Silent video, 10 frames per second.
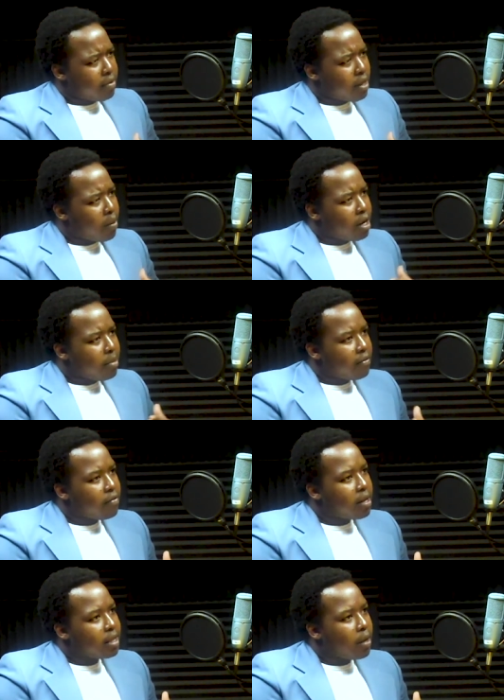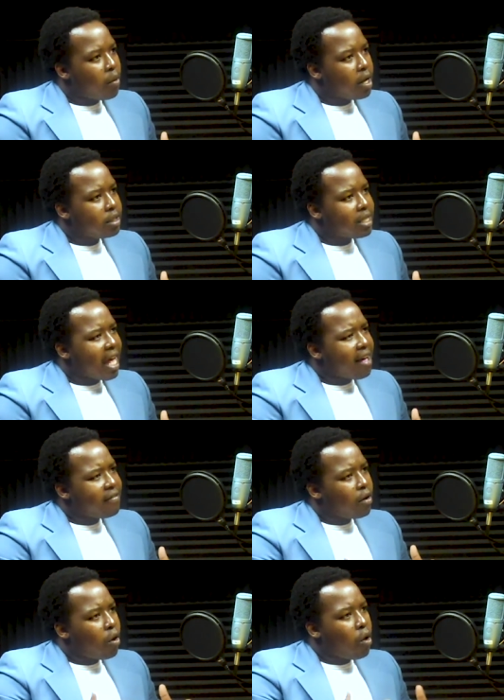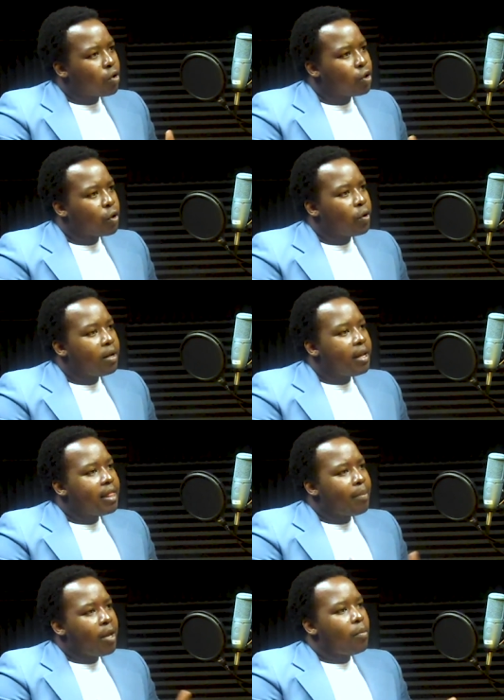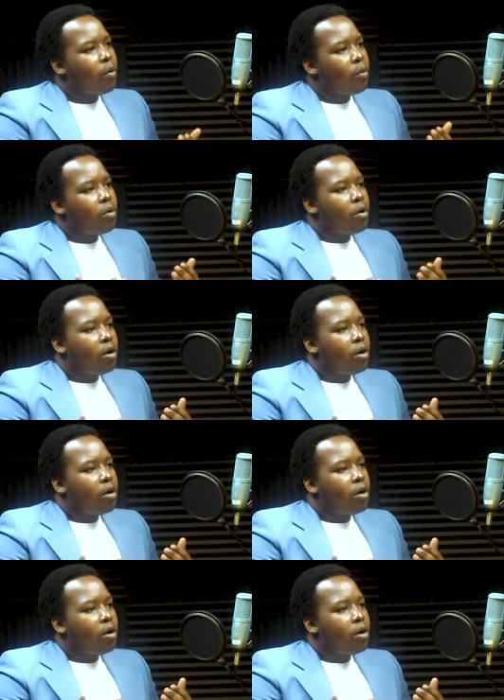they want to be fun, they want to have a culture that people